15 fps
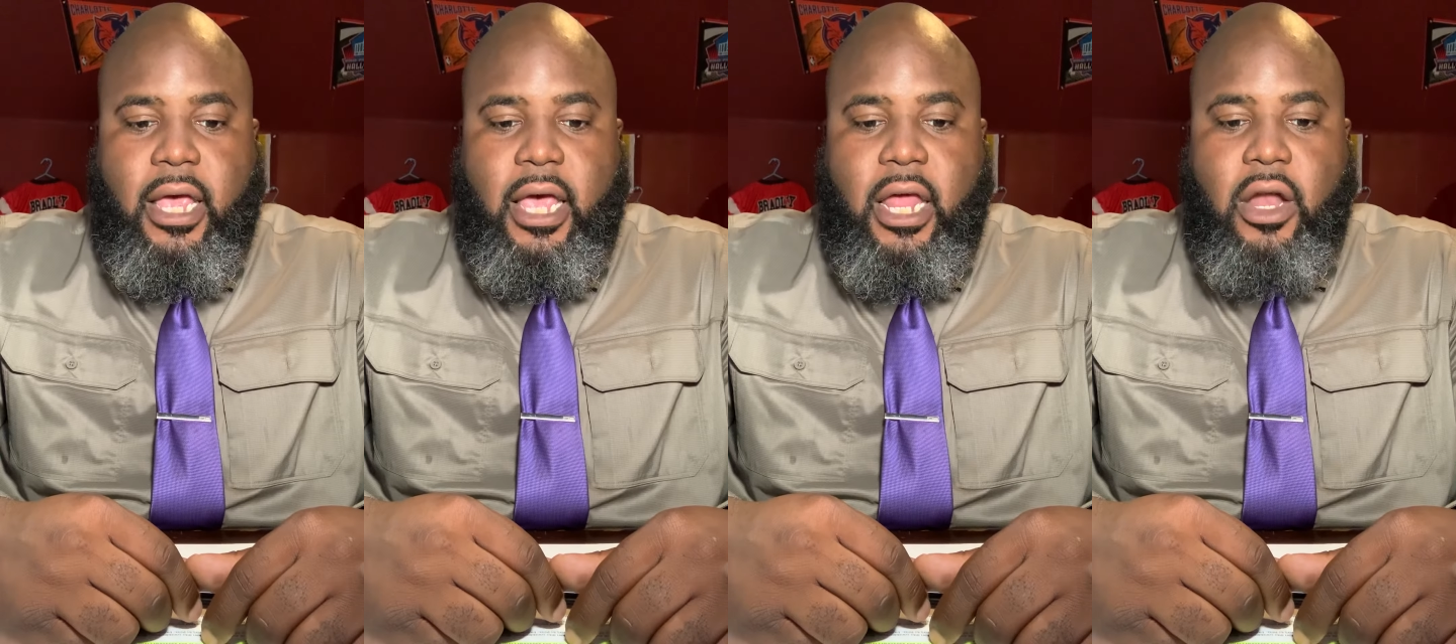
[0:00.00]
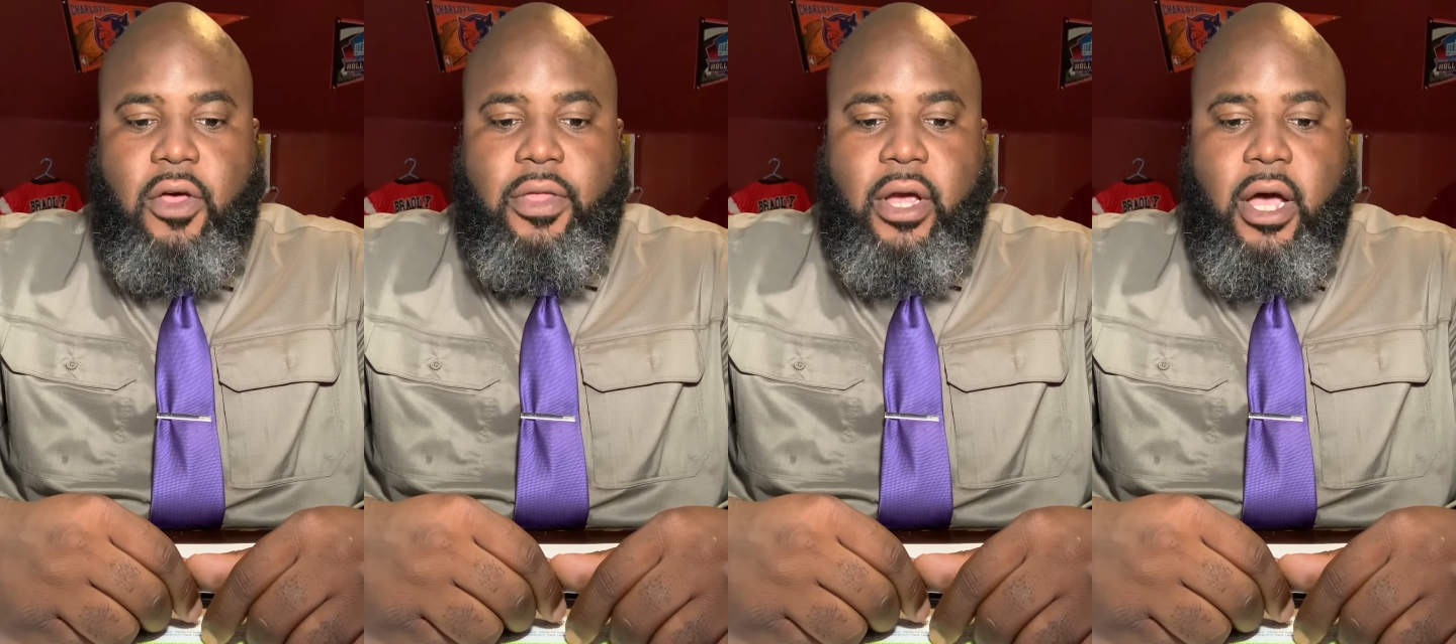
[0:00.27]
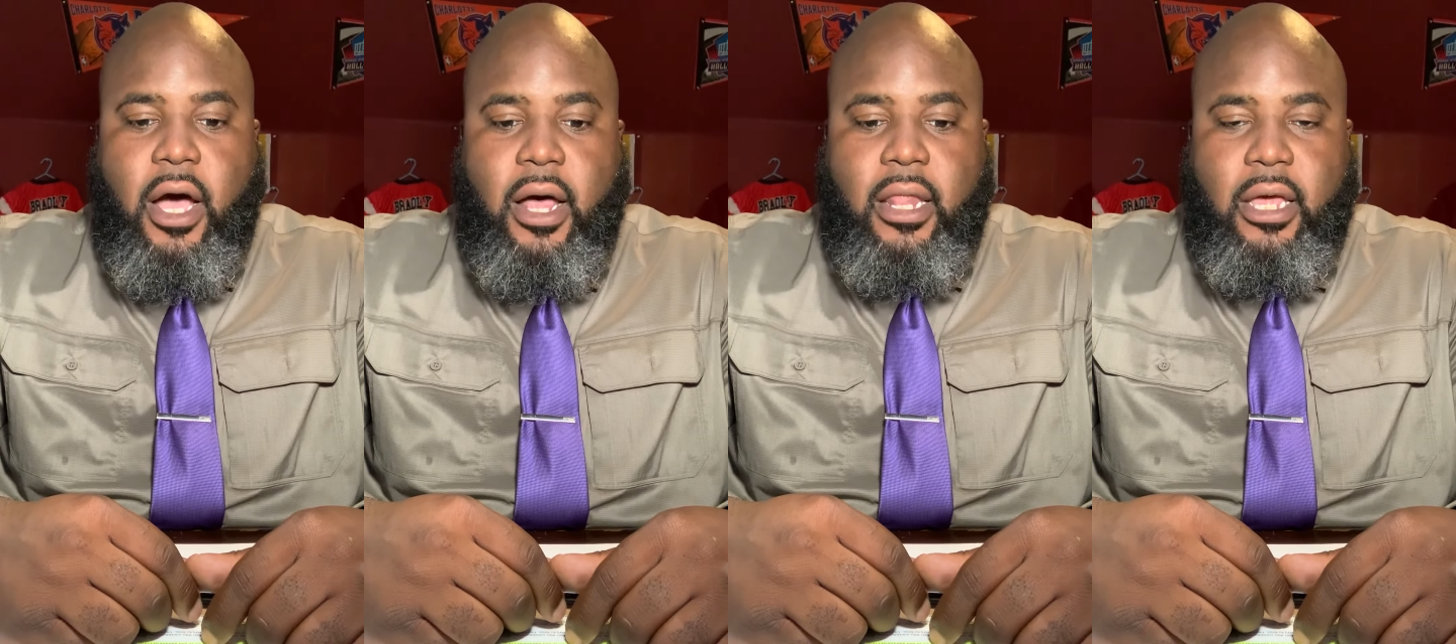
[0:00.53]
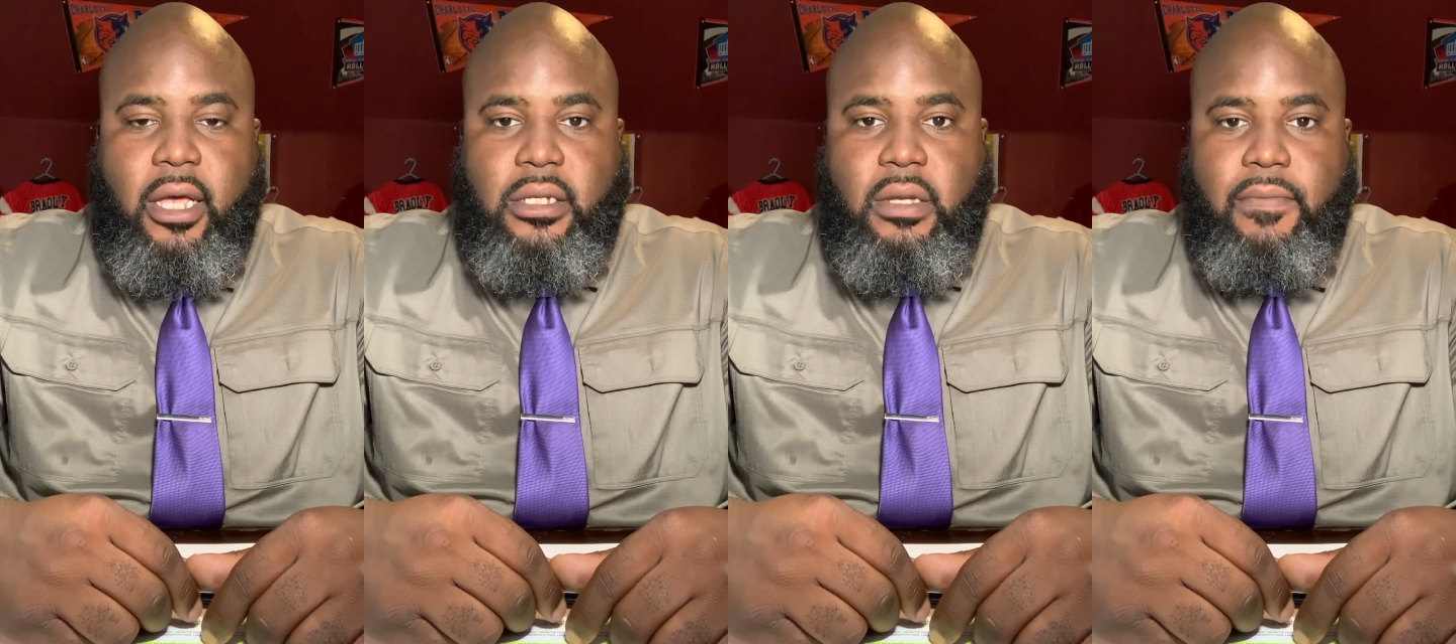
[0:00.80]
and other
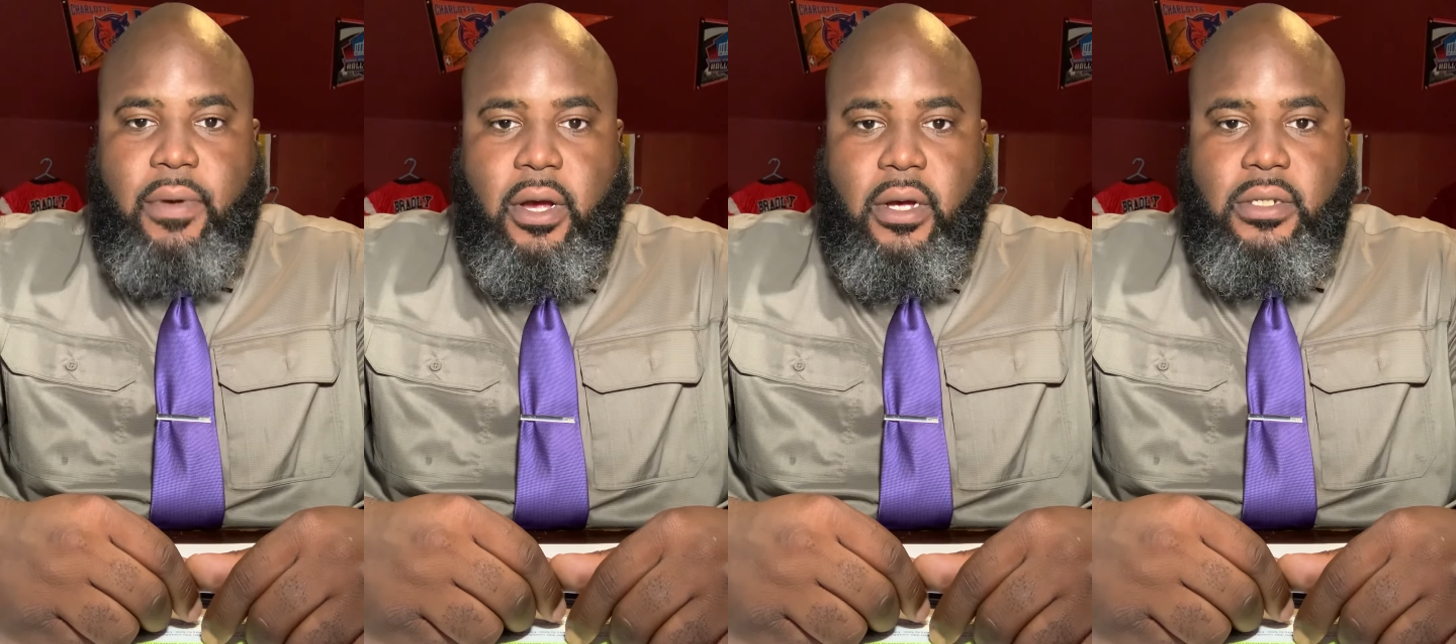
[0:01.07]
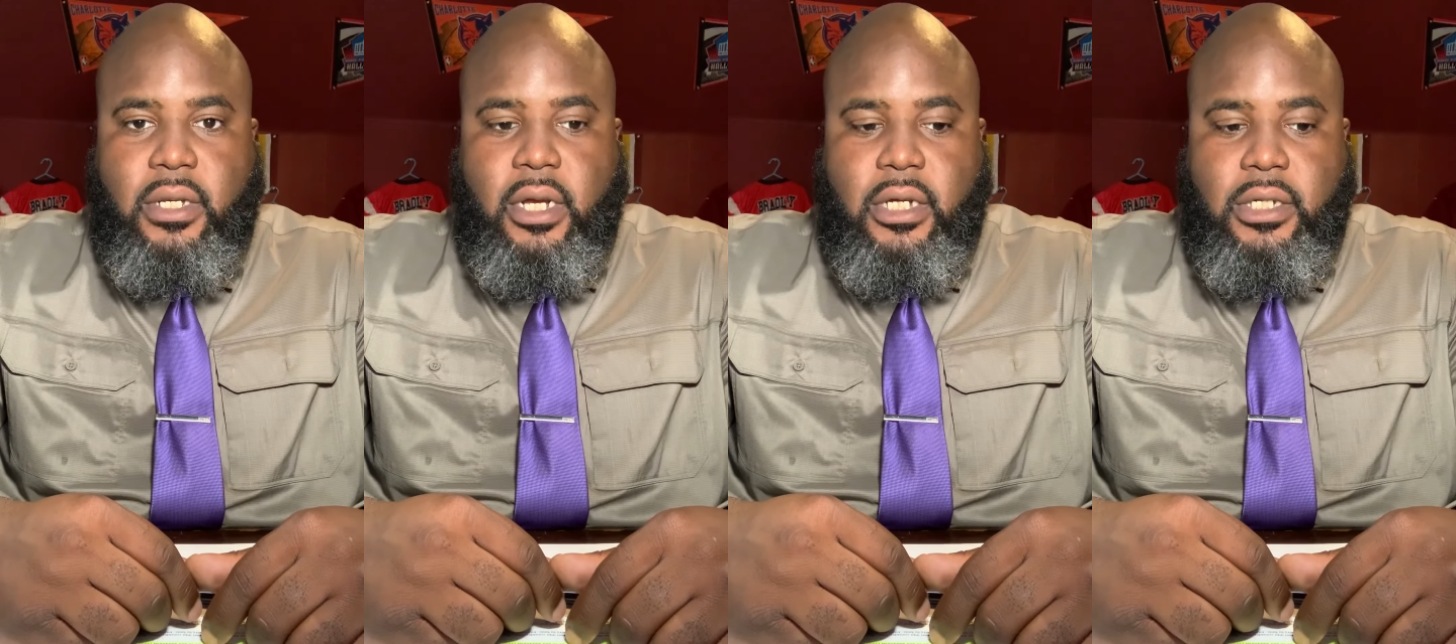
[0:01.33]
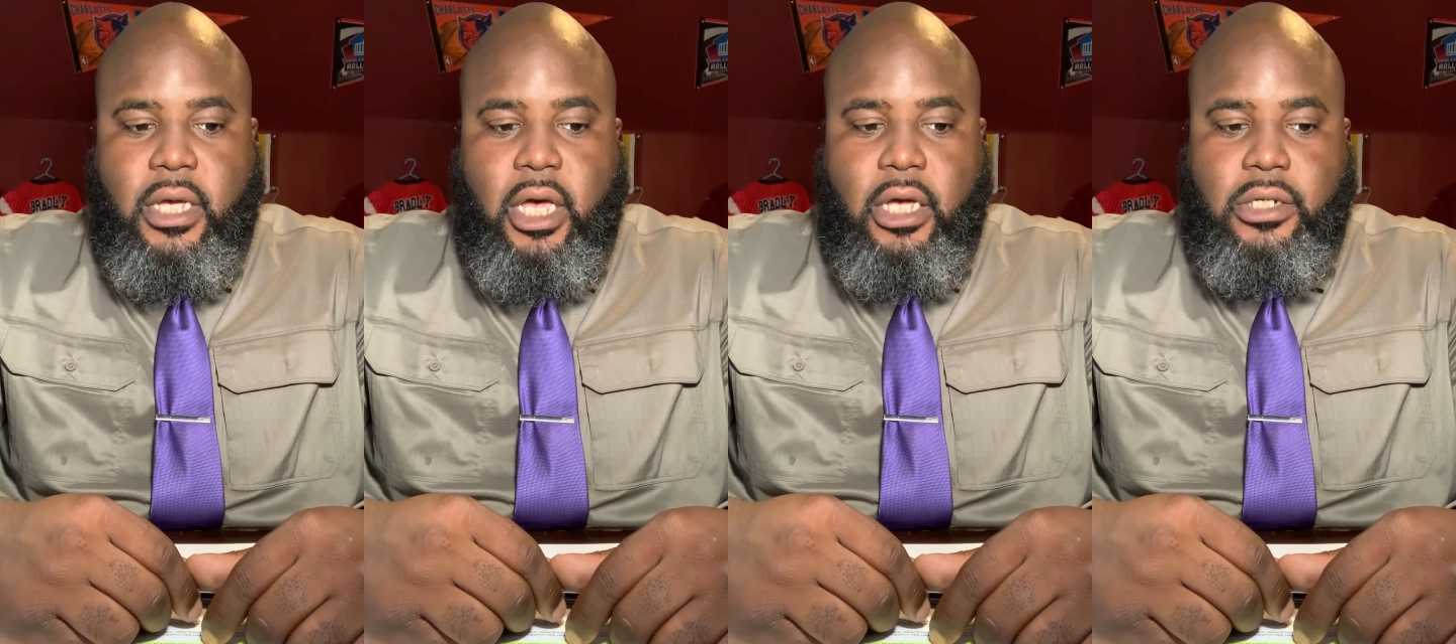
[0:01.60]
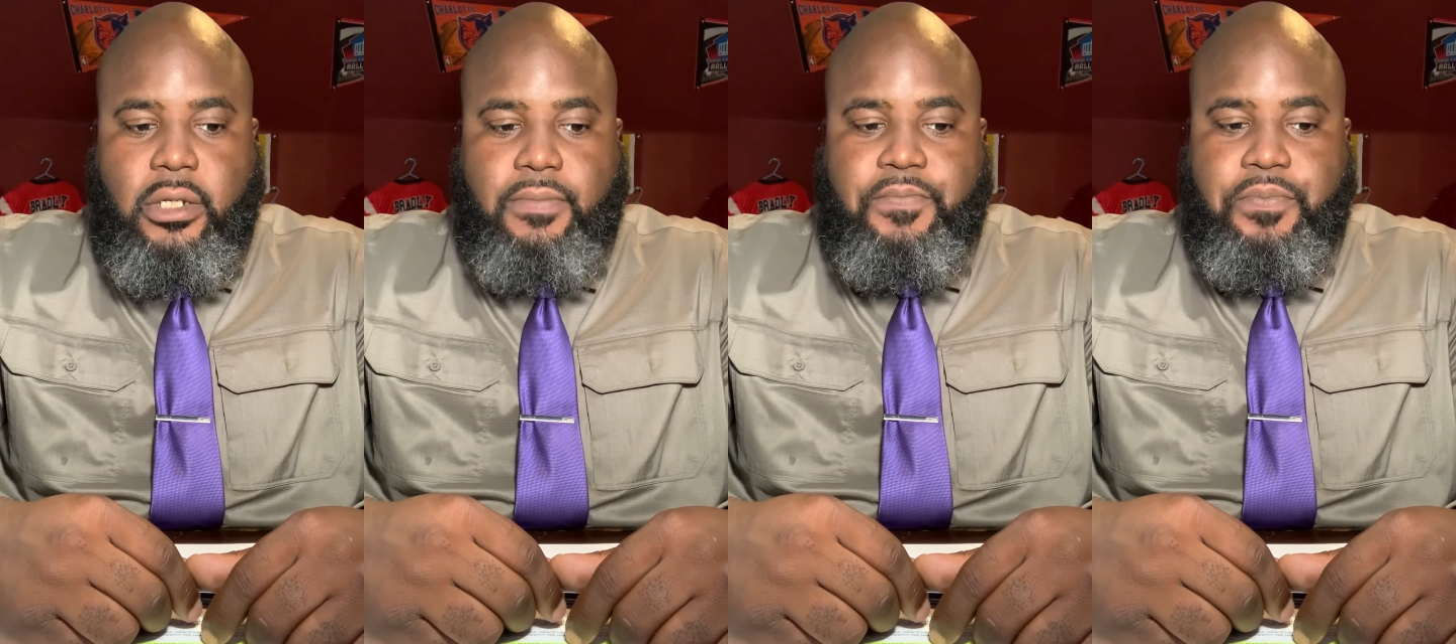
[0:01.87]
colleagues and peers in
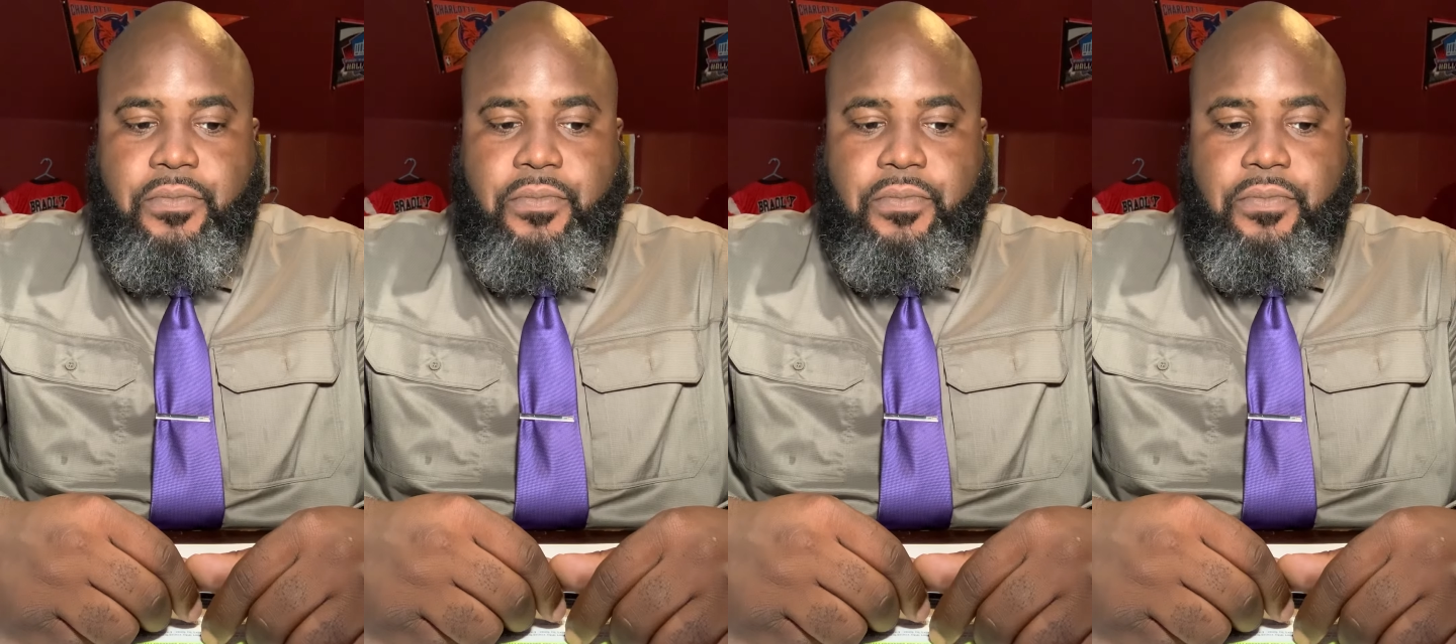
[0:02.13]
education.